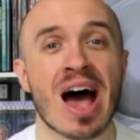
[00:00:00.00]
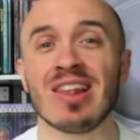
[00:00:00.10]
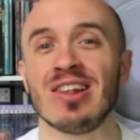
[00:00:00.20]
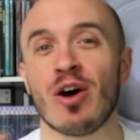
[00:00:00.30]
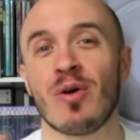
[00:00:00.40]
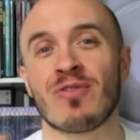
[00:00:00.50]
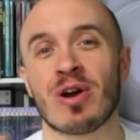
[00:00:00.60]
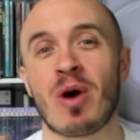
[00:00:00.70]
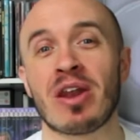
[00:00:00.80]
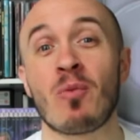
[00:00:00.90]
Hello
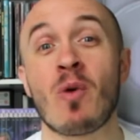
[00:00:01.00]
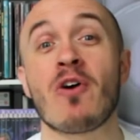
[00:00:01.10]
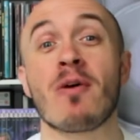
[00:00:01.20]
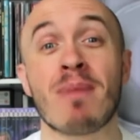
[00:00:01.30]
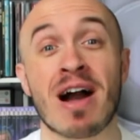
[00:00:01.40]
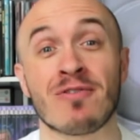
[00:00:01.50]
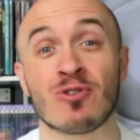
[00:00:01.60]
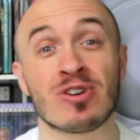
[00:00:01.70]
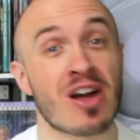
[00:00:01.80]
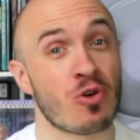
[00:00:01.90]
everyone and welcome back
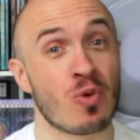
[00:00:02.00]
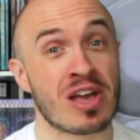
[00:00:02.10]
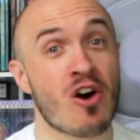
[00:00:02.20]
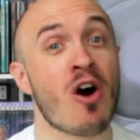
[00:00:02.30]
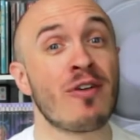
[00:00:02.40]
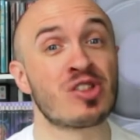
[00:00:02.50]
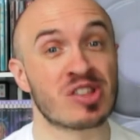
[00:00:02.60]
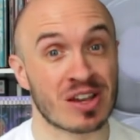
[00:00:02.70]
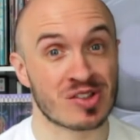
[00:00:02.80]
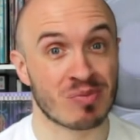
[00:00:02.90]
for another week of
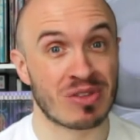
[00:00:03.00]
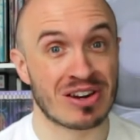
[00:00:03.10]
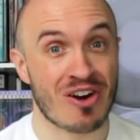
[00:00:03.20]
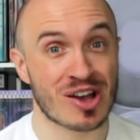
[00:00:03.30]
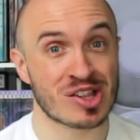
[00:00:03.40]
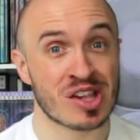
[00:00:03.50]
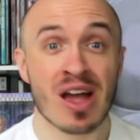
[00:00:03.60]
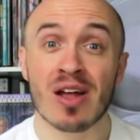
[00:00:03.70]
Say Something Nice.